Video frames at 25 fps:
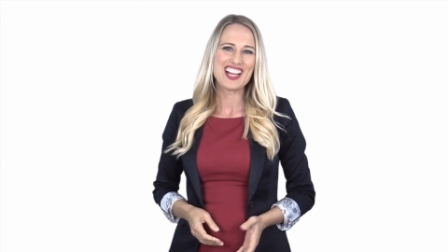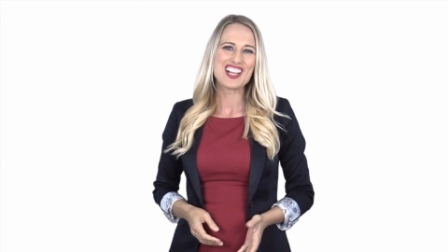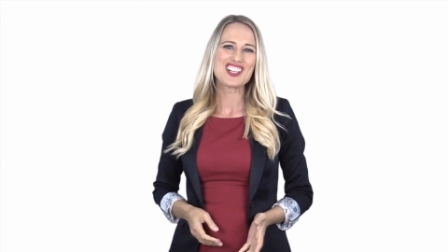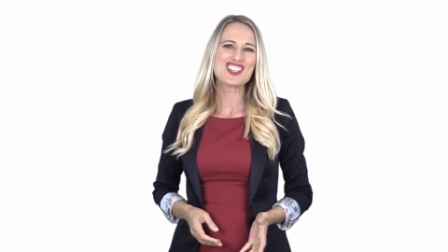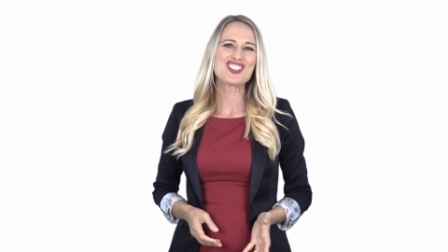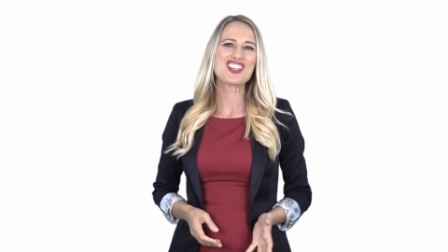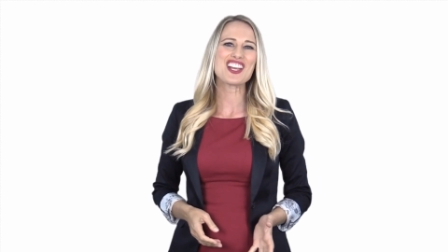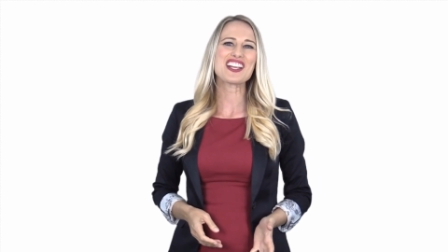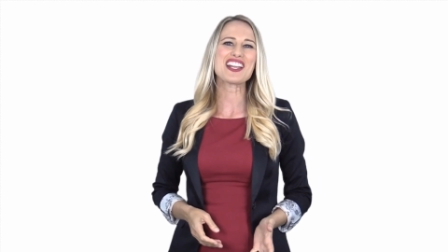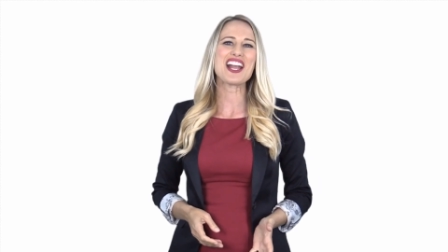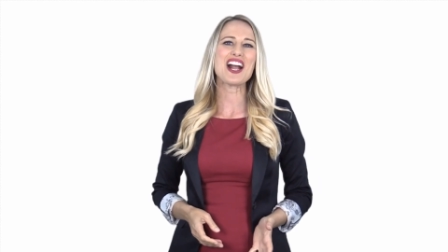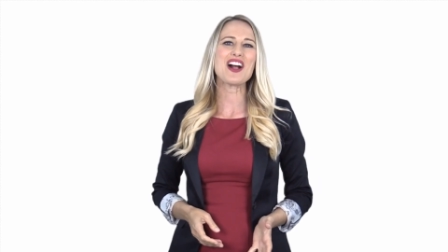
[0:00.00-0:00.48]

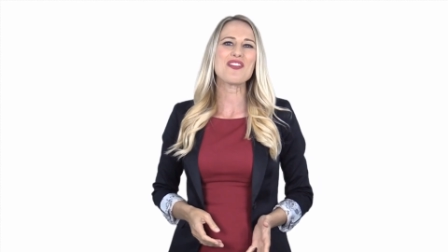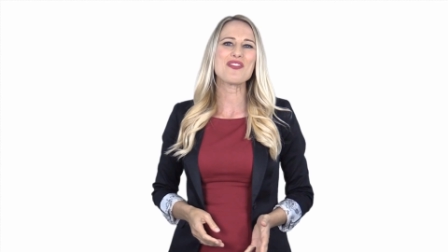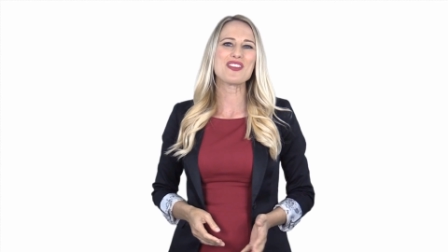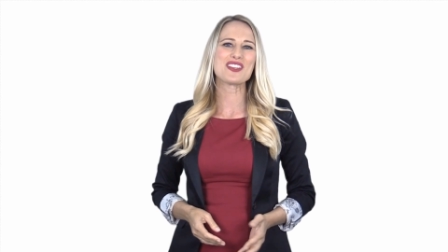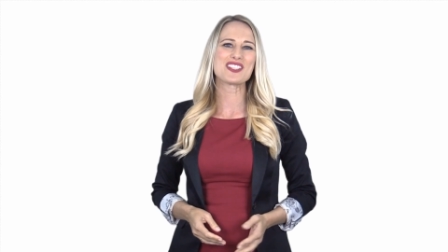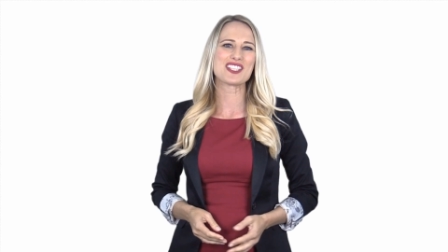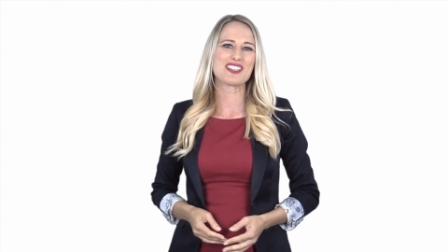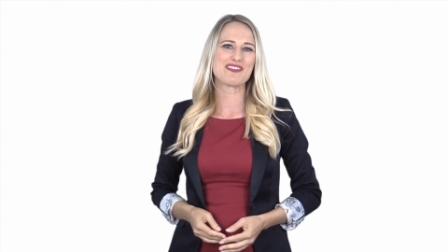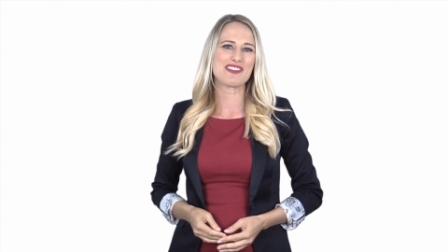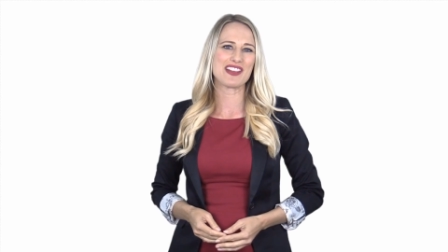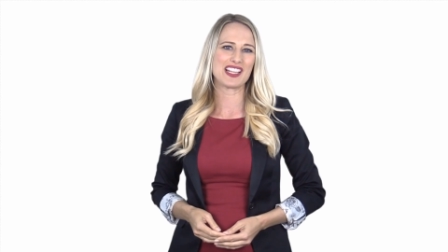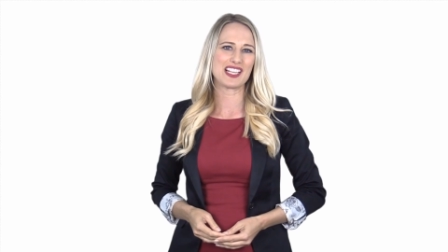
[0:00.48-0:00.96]
Check out
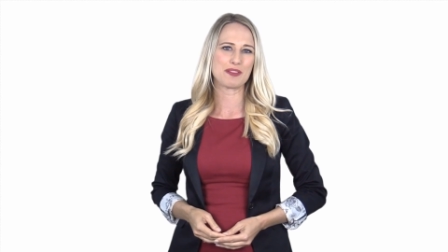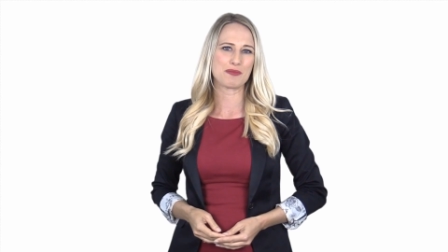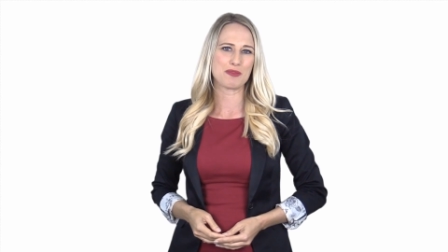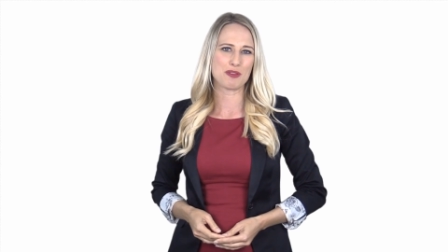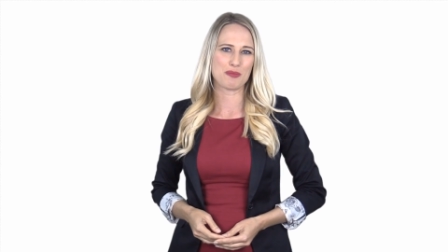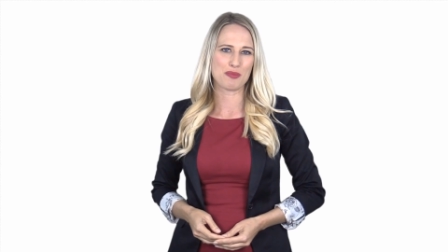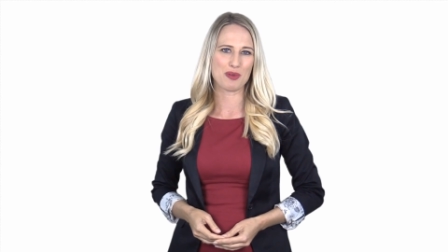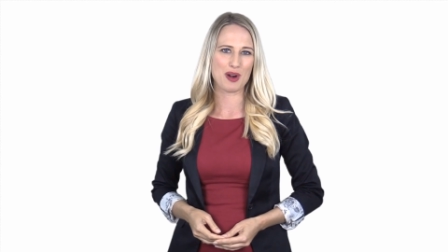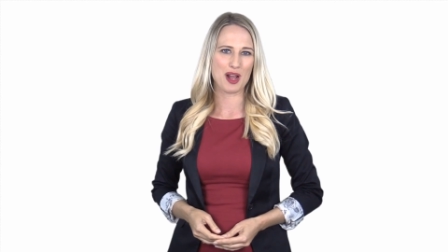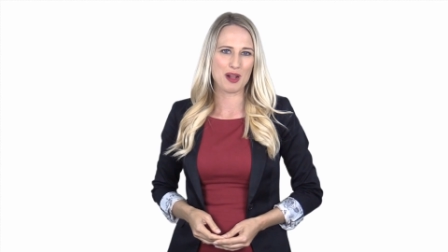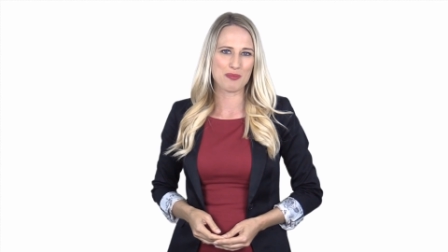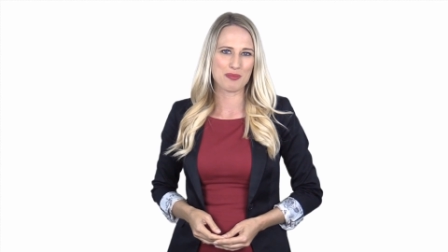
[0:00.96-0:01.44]
this
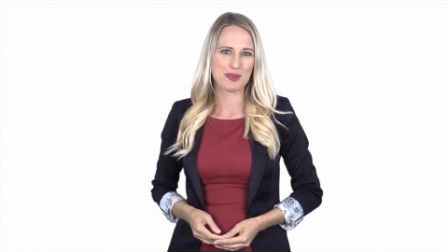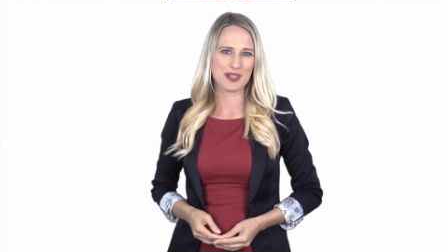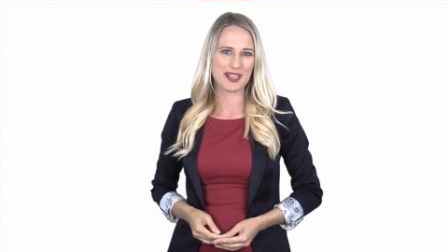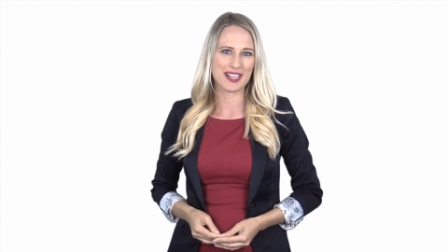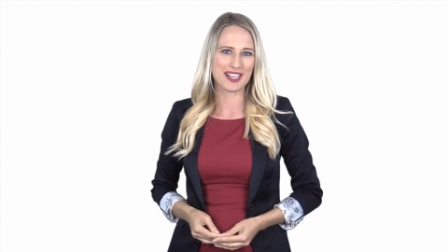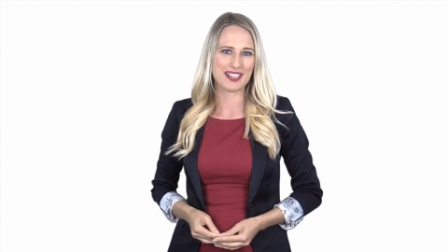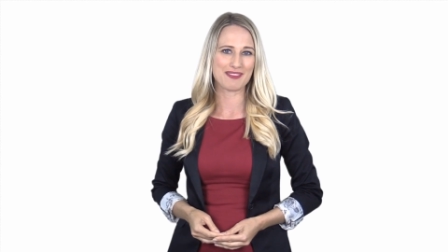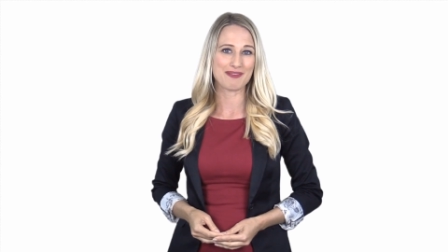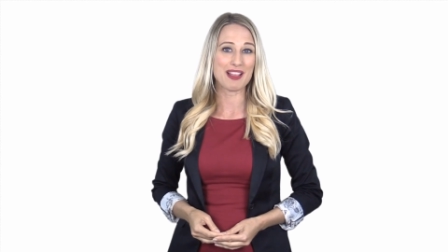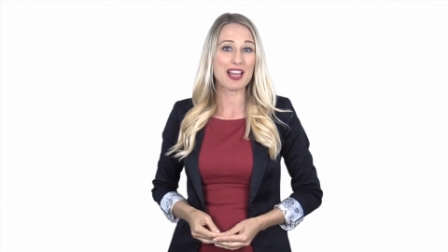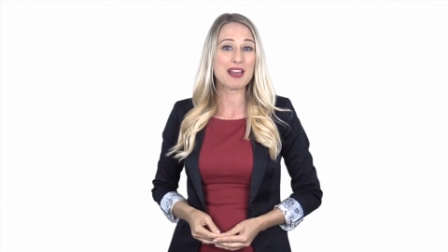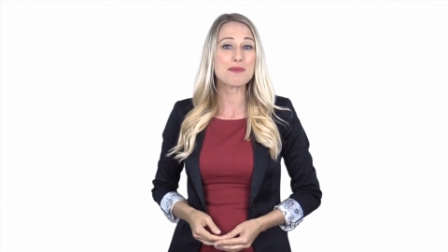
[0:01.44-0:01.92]
available
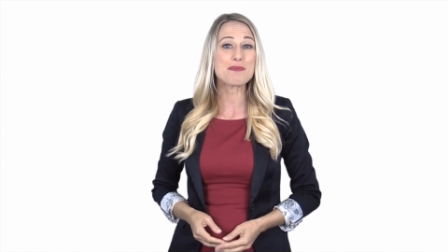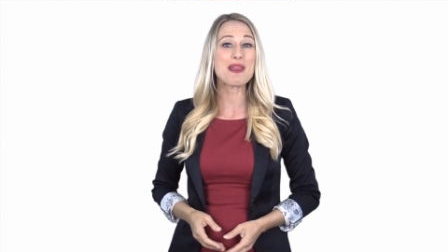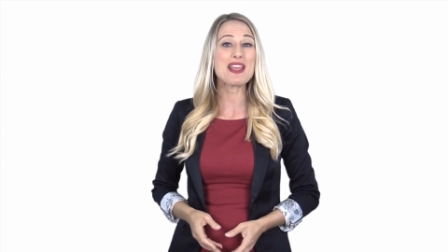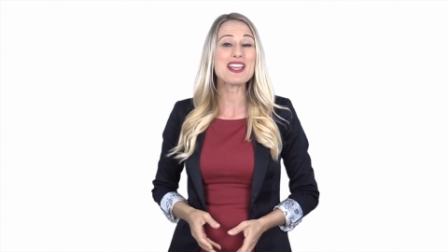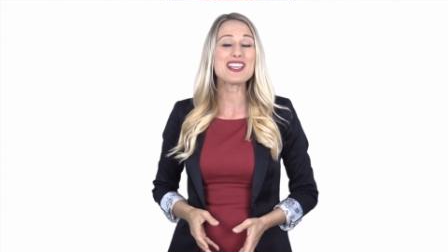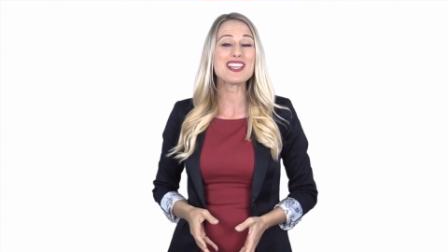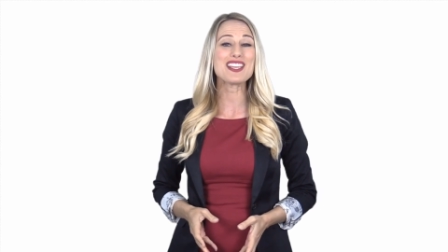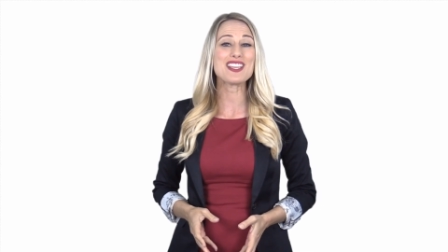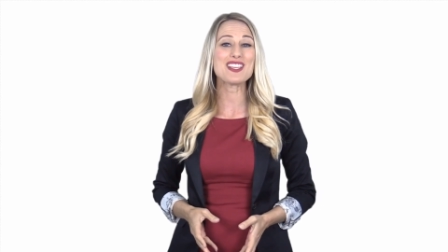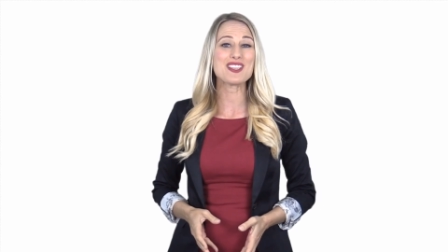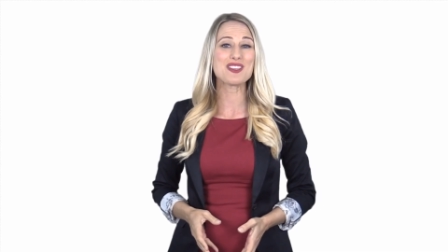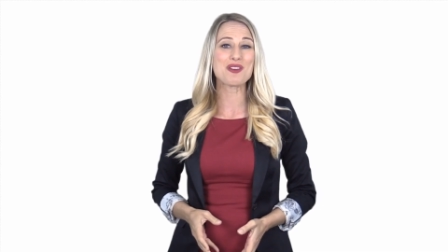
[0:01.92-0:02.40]
property and
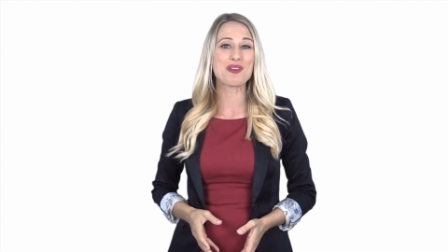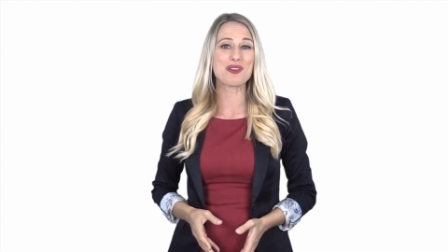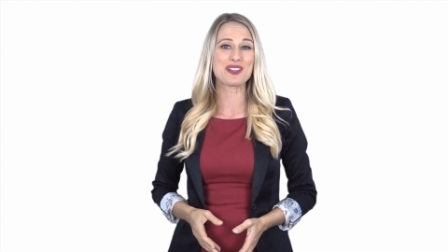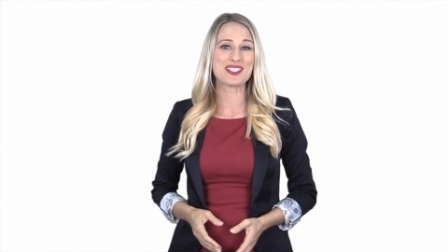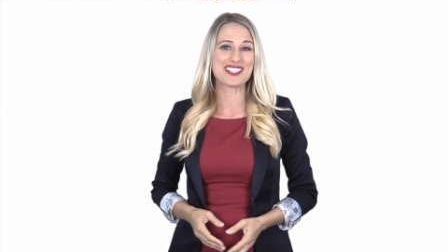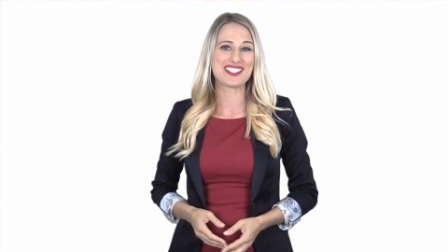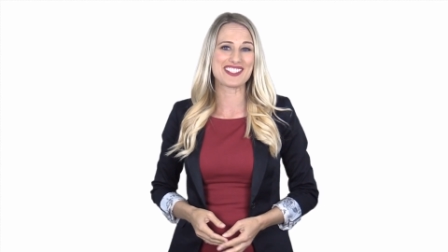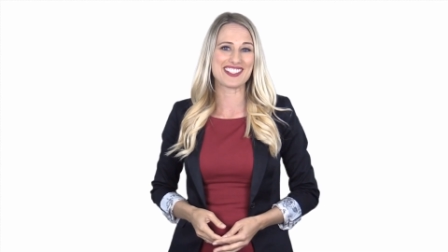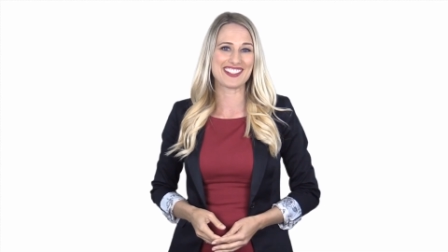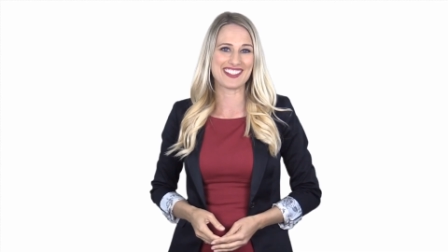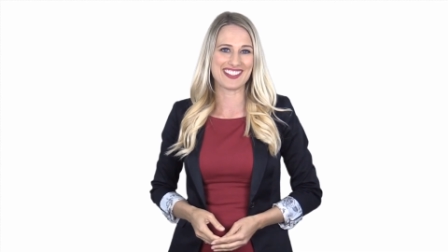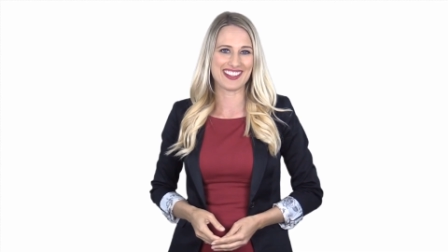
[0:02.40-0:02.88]
make it
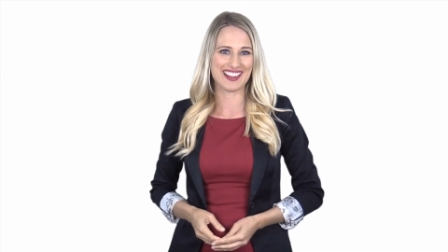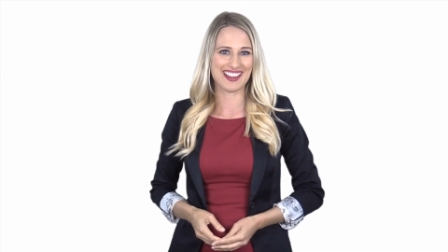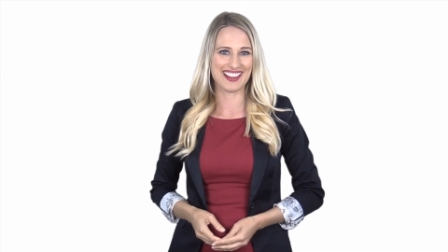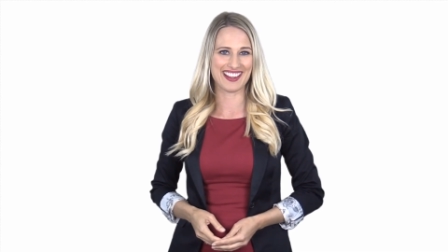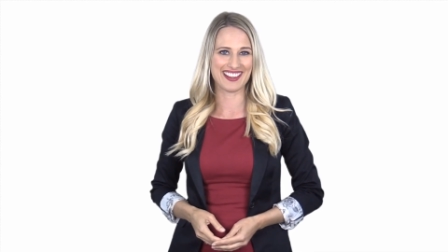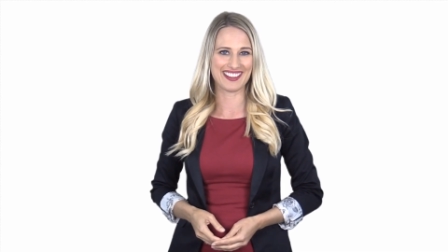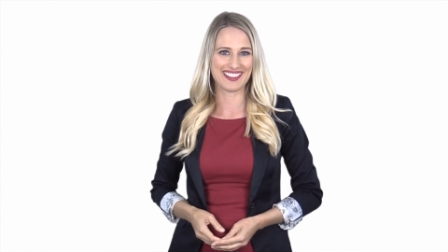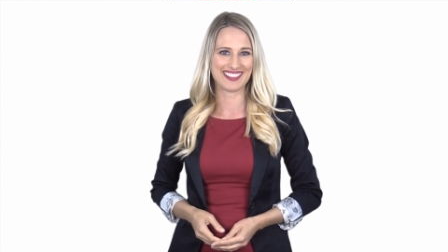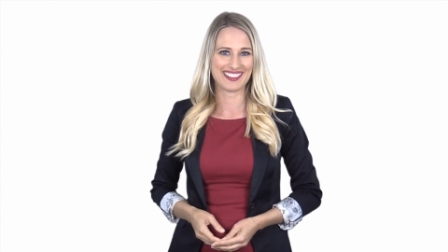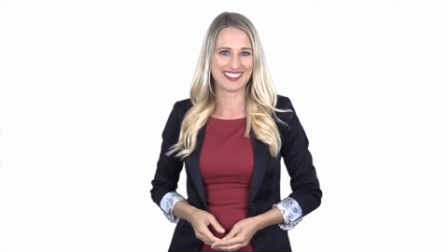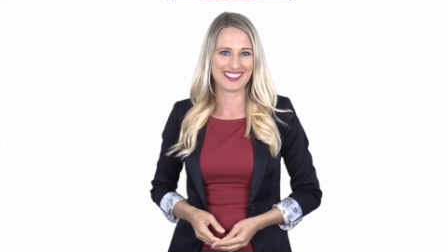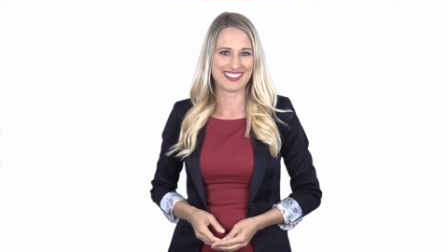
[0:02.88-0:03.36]
yours
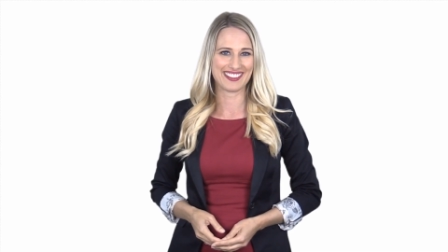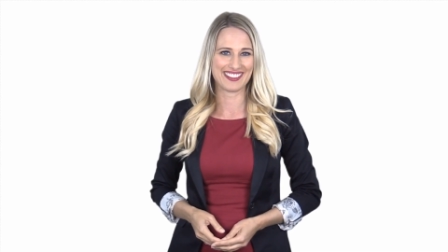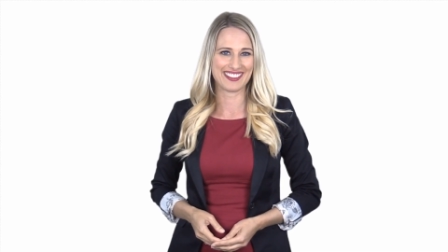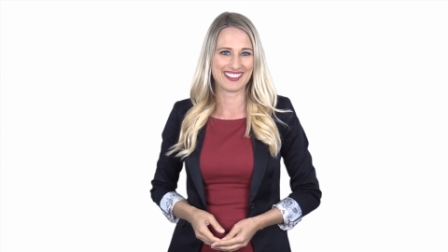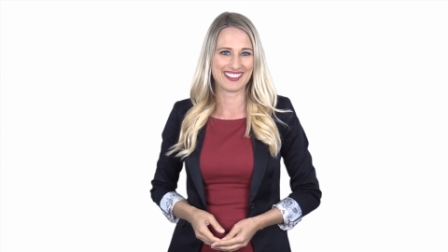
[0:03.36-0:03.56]
today.